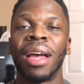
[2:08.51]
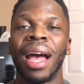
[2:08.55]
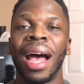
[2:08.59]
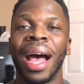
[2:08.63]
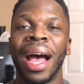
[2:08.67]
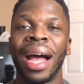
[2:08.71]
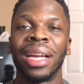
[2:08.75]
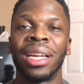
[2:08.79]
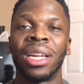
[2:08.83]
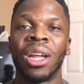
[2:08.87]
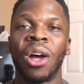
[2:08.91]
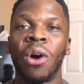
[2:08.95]

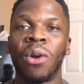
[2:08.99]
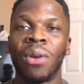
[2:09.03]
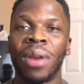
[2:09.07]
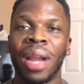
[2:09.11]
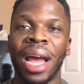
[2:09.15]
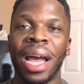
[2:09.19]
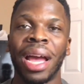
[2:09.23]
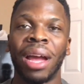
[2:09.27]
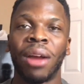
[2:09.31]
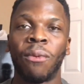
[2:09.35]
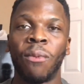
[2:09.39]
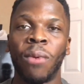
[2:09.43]
I don't
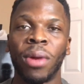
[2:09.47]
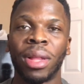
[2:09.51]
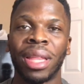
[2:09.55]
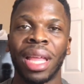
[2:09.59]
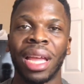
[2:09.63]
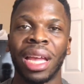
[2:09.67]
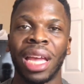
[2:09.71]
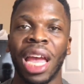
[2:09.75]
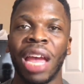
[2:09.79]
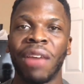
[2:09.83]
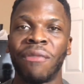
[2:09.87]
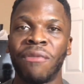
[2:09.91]
like what
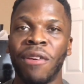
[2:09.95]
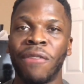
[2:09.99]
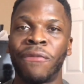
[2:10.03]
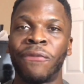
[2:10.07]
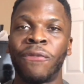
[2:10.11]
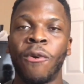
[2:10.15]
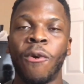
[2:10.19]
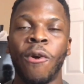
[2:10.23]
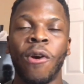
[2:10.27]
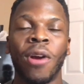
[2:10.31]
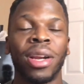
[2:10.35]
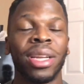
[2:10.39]
they gave up
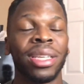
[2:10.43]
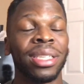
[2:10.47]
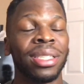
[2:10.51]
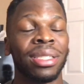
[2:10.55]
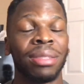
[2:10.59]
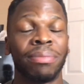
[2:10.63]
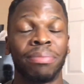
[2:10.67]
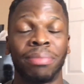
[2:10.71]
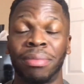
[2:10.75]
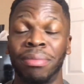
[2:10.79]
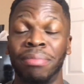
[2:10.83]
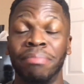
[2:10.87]
for. This
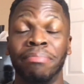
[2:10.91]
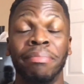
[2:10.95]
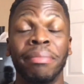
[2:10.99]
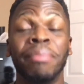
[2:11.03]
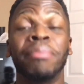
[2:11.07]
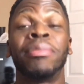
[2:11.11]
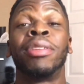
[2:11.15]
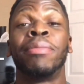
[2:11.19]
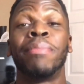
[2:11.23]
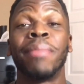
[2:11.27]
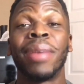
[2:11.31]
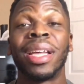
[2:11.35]

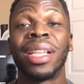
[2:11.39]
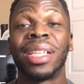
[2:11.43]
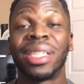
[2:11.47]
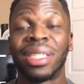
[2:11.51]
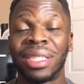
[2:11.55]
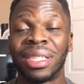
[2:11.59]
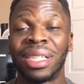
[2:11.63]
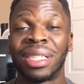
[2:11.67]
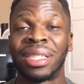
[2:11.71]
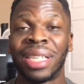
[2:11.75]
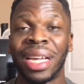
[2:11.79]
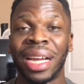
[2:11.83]

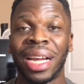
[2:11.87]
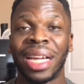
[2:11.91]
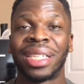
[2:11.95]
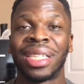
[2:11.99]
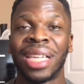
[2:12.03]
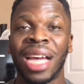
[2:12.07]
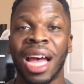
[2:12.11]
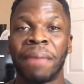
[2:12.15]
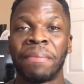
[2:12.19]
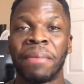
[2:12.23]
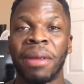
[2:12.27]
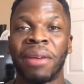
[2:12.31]
is the second
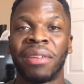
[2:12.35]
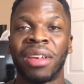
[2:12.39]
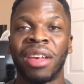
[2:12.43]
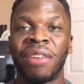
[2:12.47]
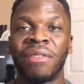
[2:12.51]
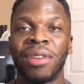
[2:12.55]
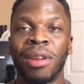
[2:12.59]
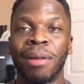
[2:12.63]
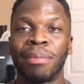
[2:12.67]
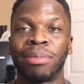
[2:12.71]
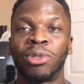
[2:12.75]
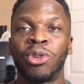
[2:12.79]
time they've
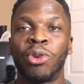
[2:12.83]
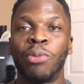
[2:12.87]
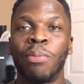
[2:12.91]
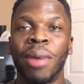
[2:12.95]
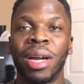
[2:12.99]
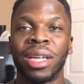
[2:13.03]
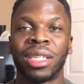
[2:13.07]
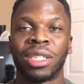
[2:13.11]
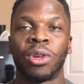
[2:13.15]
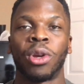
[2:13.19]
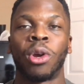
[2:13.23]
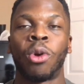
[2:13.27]
given up too
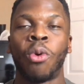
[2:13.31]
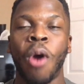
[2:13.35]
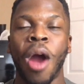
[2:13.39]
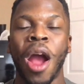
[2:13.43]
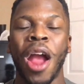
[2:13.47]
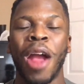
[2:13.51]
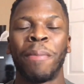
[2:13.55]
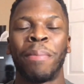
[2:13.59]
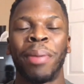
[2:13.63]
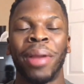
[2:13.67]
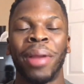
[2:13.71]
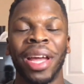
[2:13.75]
much to
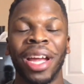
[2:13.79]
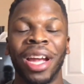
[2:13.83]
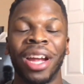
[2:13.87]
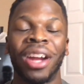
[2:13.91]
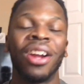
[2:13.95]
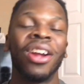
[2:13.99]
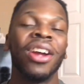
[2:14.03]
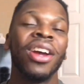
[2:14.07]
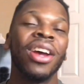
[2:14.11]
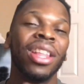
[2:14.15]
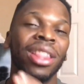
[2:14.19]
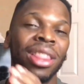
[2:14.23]
acquire a
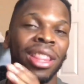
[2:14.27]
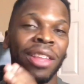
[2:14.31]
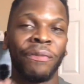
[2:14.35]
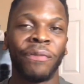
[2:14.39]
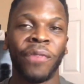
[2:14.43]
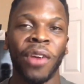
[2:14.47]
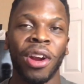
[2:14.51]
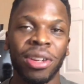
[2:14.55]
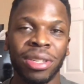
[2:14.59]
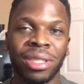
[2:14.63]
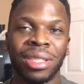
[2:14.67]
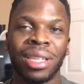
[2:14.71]
player. The
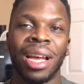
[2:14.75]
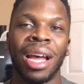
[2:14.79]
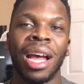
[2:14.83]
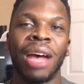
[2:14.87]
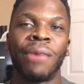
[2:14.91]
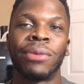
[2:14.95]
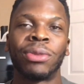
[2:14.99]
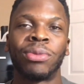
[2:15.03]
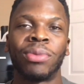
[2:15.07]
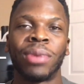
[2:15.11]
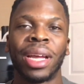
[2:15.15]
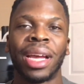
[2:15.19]
first time
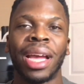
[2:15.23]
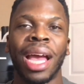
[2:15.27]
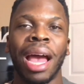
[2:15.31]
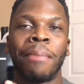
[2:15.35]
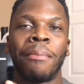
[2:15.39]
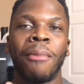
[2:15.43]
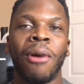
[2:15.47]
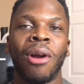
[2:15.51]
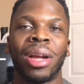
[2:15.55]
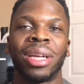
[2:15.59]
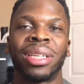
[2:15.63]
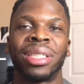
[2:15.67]
was when they got
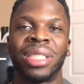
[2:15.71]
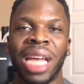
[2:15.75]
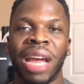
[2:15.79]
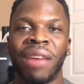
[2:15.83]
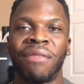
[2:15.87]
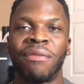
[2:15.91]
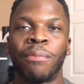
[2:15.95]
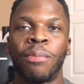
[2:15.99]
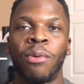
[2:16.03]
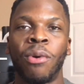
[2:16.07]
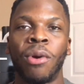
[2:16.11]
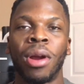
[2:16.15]
Marcus
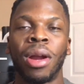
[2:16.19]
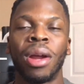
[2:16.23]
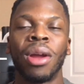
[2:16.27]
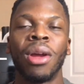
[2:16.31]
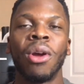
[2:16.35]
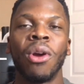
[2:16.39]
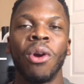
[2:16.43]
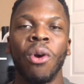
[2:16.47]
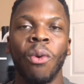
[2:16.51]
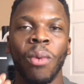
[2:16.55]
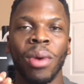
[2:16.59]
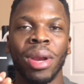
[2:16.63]
Davenport,
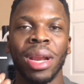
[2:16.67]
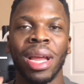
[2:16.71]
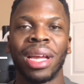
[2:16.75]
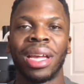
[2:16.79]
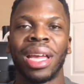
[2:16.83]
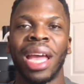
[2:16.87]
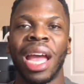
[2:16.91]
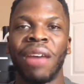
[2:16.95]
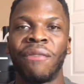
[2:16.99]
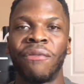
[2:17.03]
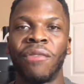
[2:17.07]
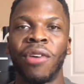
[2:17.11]
when they
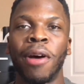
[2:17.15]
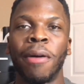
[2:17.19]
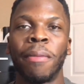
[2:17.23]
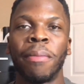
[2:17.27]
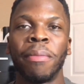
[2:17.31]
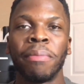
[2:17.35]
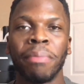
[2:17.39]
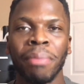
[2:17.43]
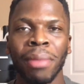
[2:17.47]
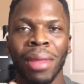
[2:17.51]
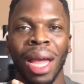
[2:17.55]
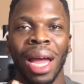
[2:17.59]
gave
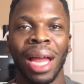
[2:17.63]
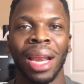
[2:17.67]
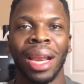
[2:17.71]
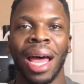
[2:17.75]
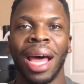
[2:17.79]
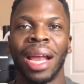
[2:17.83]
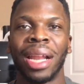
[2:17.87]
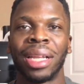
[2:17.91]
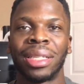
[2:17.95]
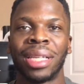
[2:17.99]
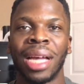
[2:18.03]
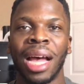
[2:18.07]
up a
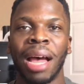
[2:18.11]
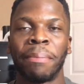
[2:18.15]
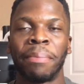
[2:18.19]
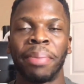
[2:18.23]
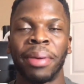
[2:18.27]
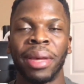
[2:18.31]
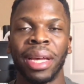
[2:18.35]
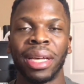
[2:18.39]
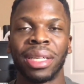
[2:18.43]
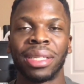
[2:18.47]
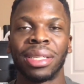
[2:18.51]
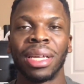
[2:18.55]
lot of top
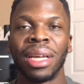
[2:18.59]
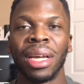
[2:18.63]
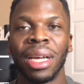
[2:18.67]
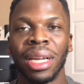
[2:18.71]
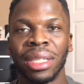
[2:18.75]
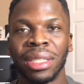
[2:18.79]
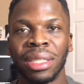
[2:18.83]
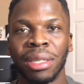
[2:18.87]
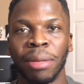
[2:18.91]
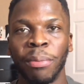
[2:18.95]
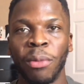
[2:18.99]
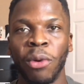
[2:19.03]
picks
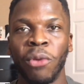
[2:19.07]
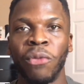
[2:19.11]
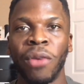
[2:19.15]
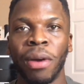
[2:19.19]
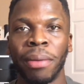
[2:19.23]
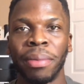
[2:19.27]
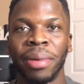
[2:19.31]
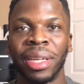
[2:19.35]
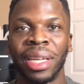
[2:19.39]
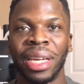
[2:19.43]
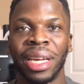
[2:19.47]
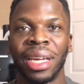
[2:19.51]
to move
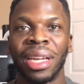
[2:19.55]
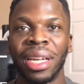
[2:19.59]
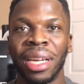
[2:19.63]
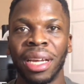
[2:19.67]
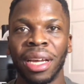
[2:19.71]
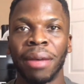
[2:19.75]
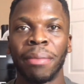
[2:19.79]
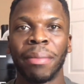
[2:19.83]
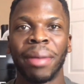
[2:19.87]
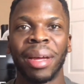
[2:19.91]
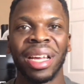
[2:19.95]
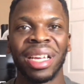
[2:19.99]
up to get
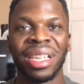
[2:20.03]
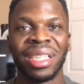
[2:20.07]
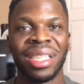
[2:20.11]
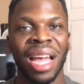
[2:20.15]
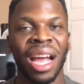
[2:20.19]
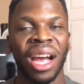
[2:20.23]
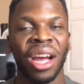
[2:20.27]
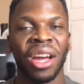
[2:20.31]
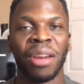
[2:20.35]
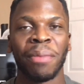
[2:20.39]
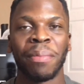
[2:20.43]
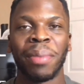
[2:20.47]
him, and he's
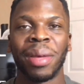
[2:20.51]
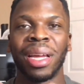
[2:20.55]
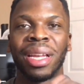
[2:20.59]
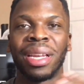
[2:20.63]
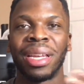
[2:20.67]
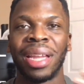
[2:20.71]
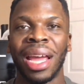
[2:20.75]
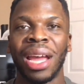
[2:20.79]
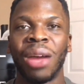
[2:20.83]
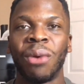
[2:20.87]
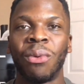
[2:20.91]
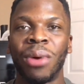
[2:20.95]
not going to be a
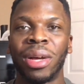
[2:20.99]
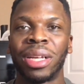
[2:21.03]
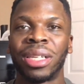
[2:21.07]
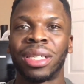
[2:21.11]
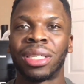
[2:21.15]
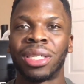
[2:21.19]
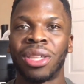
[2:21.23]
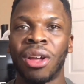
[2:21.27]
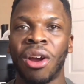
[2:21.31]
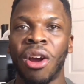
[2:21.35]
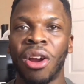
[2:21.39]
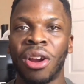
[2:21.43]
day one
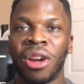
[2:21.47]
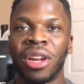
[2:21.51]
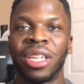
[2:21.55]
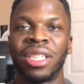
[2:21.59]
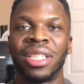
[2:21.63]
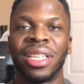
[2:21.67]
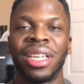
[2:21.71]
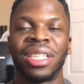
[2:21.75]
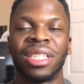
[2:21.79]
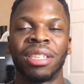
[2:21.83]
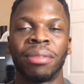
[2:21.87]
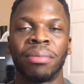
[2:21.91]
starter. He
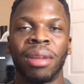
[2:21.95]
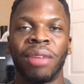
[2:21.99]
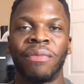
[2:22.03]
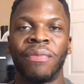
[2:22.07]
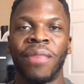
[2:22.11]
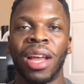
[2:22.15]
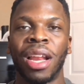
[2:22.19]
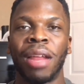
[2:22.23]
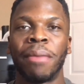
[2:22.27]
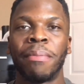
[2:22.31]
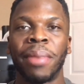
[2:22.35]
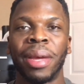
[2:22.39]
needs some
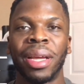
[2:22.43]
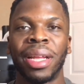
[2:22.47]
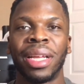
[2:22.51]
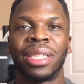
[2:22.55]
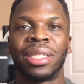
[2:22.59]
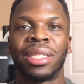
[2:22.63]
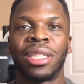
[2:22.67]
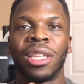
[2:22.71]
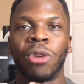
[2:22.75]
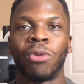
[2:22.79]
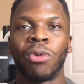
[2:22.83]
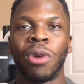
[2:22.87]
development. He's
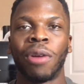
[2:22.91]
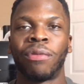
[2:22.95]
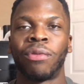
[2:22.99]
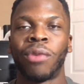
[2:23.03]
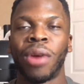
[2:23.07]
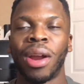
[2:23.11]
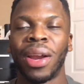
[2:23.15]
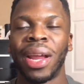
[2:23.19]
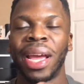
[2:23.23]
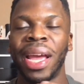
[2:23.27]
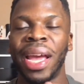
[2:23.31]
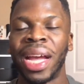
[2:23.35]
still rough
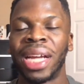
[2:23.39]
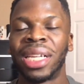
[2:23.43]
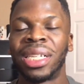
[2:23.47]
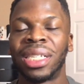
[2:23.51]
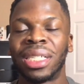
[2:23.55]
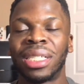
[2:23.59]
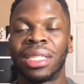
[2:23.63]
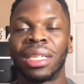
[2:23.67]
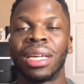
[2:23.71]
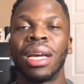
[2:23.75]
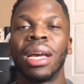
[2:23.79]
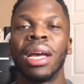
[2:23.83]
around the
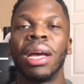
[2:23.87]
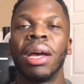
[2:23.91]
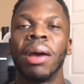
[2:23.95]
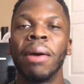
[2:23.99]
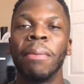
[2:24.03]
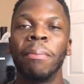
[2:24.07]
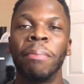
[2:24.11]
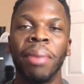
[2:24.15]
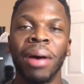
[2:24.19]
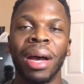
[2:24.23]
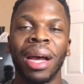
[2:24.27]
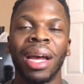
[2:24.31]
edges.
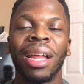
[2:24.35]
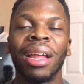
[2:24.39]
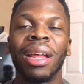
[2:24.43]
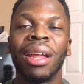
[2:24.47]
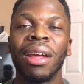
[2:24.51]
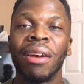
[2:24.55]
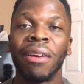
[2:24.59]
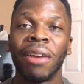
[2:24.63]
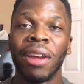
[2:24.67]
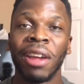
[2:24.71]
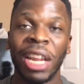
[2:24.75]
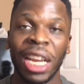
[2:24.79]
But
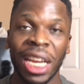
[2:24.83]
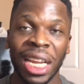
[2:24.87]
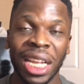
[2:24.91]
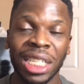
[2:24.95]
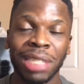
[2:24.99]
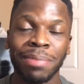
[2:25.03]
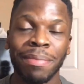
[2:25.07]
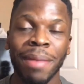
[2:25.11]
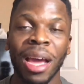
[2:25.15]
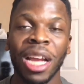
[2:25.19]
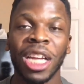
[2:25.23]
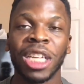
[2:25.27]
in
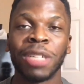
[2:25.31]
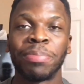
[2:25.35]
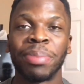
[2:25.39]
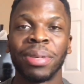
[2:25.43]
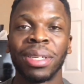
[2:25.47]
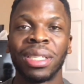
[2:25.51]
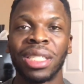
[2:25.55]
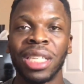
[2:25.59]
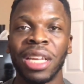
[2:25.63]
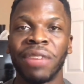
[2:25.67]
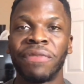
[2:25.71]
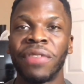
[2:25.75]
this matter
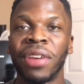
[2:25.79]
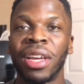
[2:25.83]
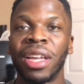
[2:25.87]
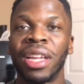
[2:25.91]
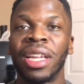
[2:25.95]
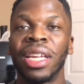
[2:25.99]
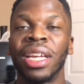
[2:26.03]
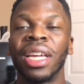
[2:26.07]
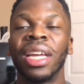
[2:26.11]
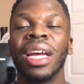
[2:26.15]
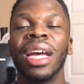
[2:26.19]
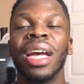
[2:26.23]

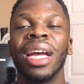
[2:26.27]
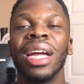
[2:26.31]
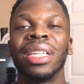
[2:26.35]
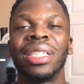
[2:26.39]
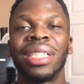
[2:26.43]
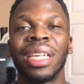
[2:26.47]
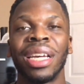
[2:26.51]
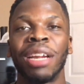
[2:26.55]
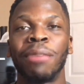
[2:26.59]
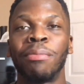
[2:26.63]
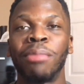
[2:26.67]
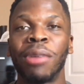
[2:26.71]
specifically,
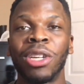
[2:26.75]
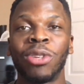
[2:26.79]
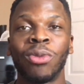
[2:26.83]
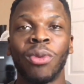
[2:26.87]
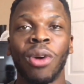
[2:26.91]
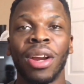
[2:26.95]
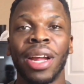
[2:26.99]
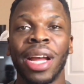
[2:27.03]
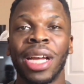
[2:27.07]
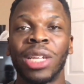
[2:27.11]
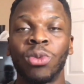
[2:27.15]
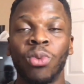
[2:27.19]
Teddy
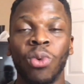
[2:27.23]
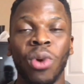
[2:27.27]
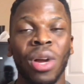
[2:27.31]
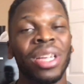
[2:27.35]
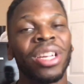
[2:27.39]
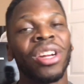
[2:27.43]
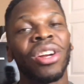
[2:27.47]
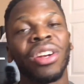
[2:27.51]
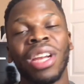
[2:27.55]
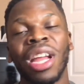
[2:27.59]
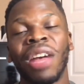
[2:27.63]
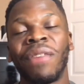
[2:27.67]
Bridgewater has 1
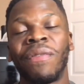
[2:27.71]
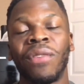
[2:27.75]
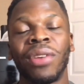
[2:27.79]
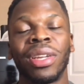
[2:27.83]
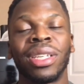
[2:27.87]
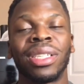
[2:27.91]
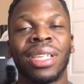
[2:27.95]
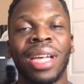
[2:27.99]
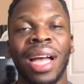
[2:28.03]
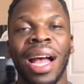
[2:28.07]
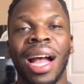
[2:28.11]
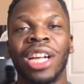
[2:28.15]
year left on
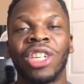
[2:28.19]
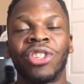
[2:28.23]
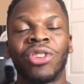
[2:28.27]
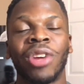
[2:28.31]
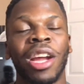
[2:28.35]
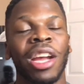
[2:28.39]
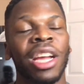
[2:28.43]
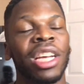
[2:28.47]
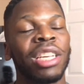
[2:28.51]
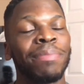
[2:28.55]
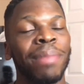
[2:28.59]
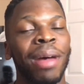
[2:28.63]
his
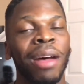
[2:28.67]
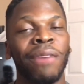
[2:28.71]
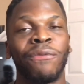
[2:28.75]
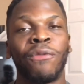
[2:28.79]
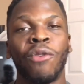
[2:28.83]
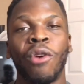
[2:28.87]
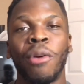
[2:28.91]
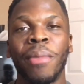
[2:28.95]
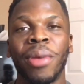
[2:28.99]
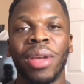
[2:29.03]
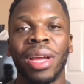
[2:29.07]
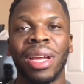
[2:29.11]
contract. He's about
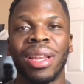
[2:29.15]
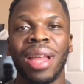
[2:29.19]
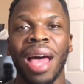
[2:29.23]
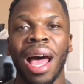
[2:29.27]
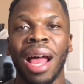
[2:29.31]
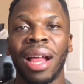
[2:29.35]
$4 million.